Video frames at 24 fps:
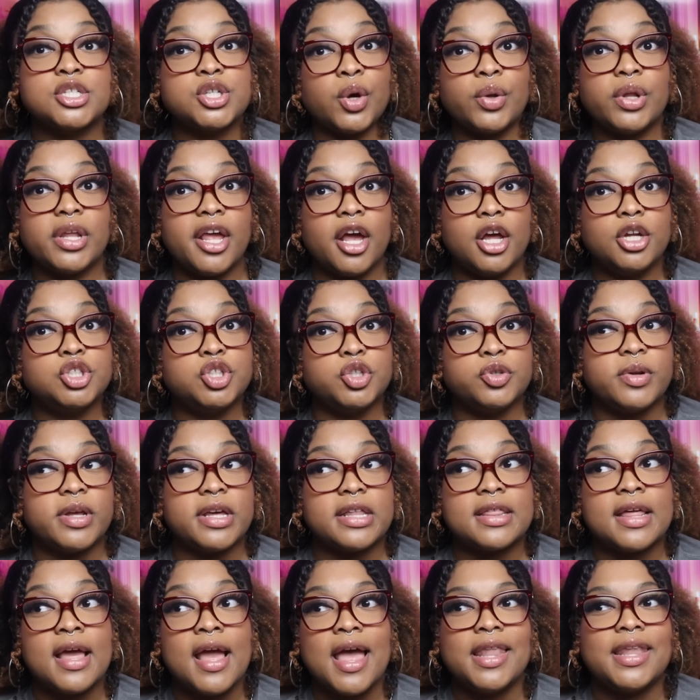solely on
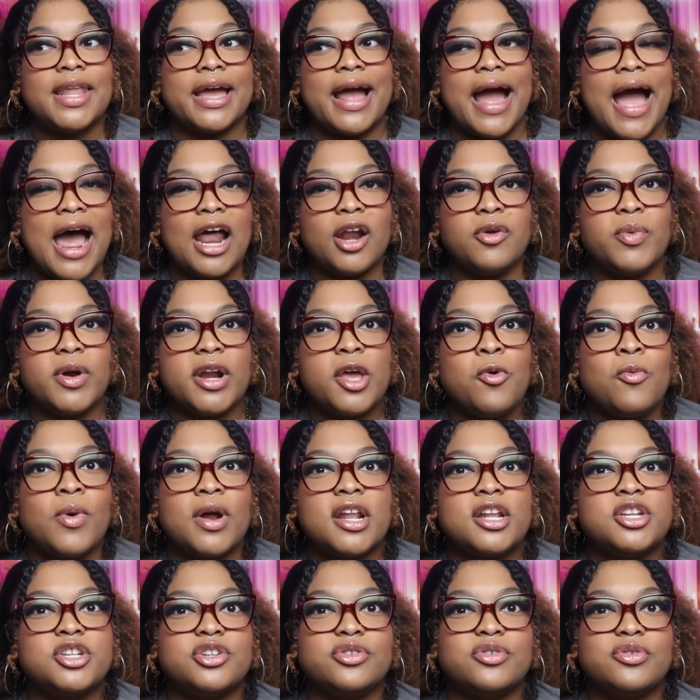Judith. Like, I wouldn't want
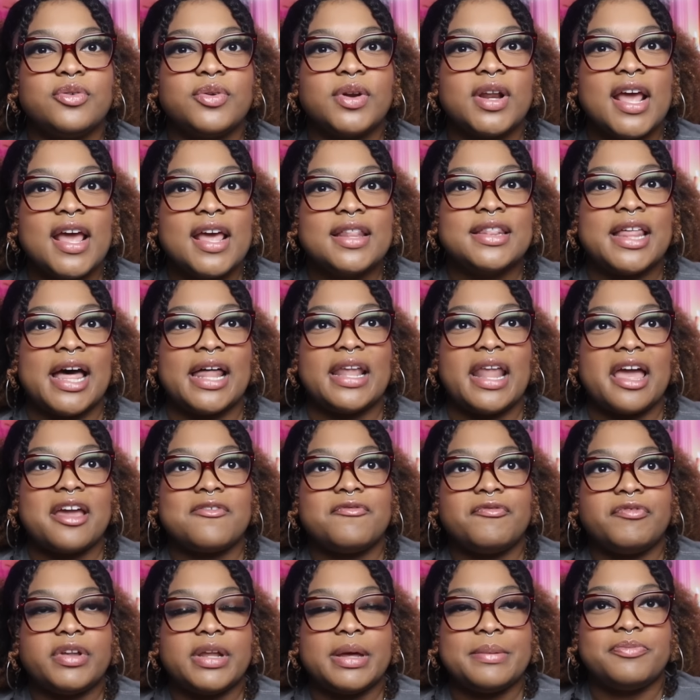a dude that, like,
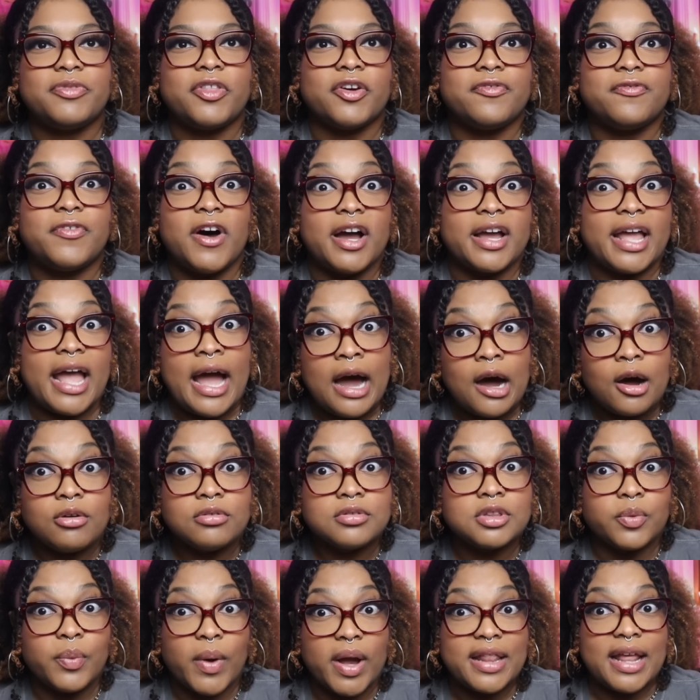flipped the fuck
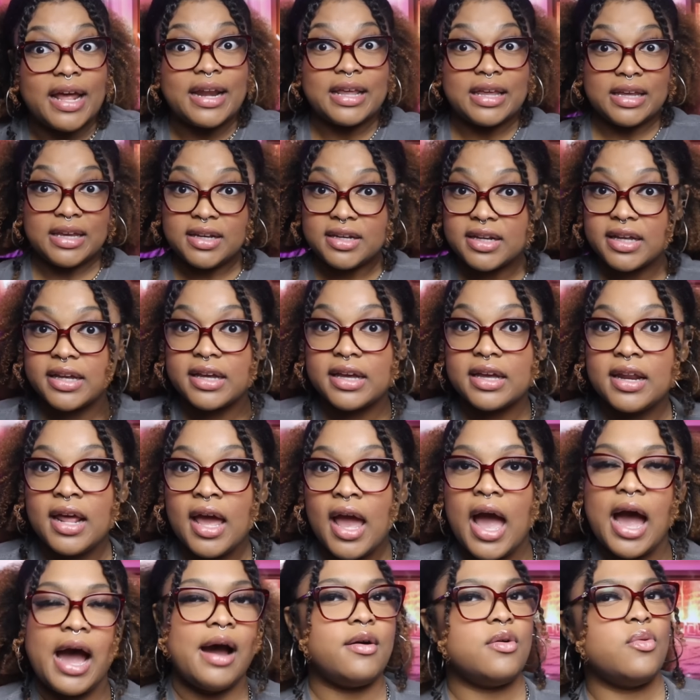out the way that he did.
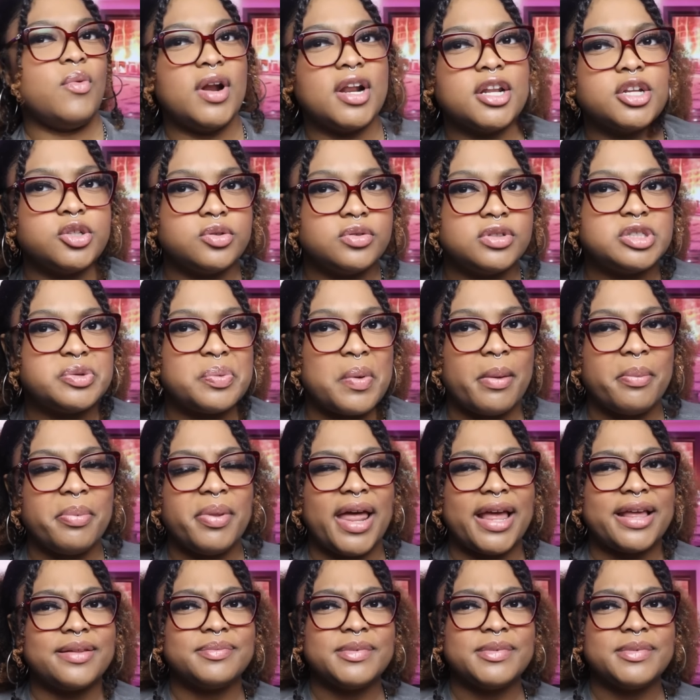I would want a dude to probably, like,